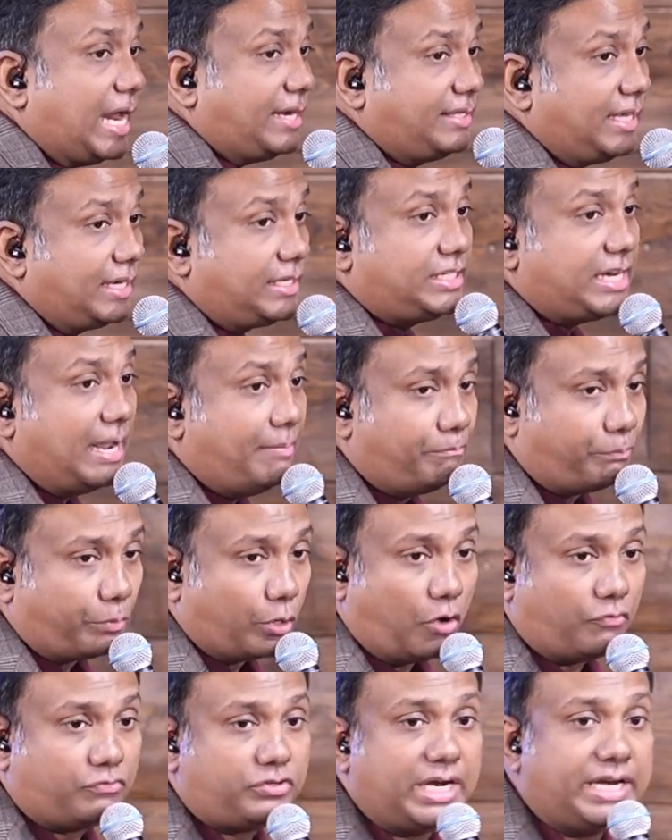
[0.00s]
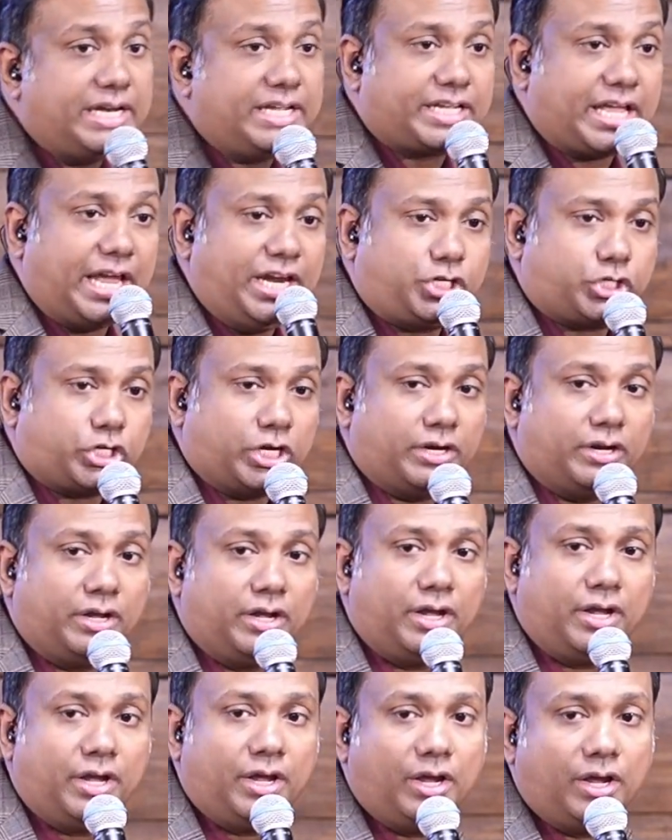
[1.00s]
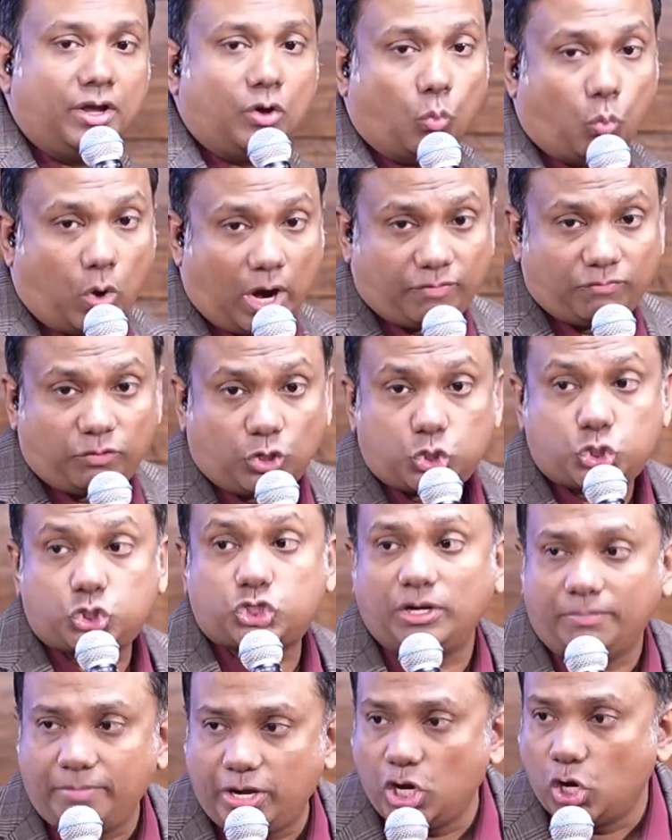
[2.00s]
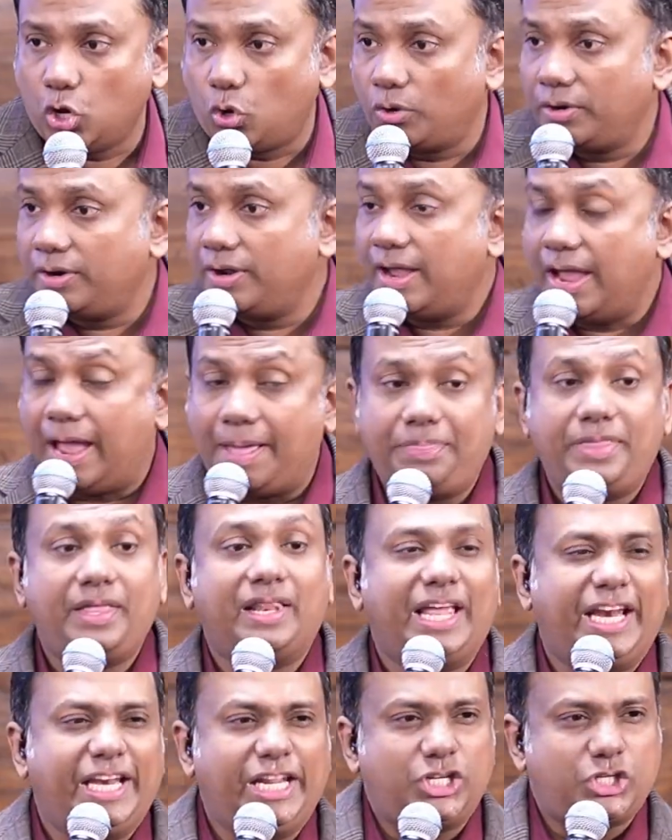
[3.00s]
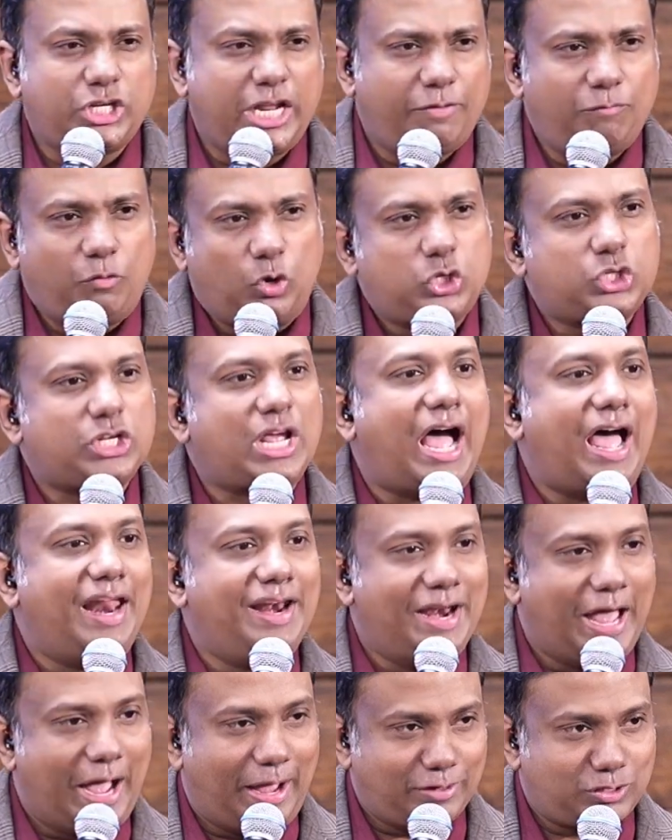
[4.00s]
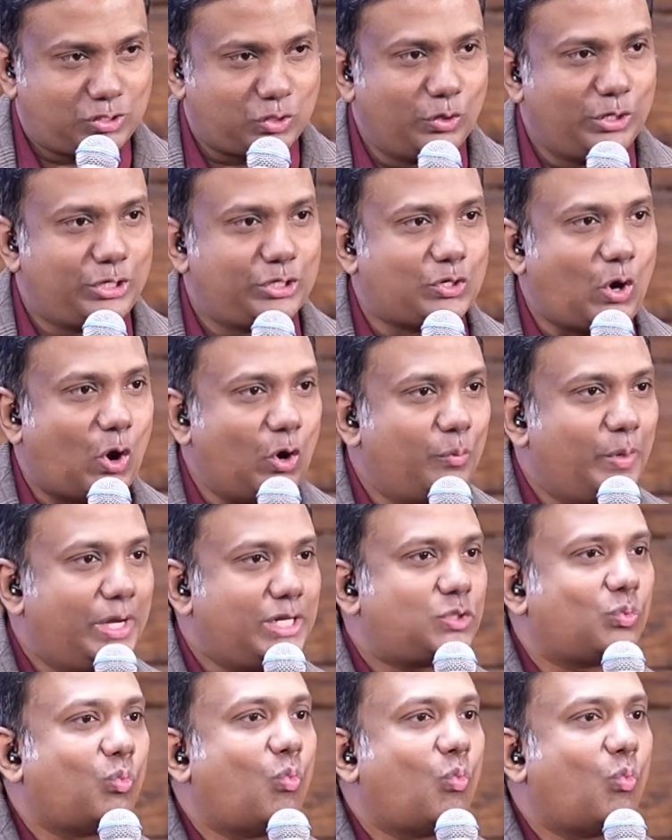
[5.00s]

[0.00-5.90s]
at the temple of dedication. One was Simeon and the lady's name was Anna. So it is always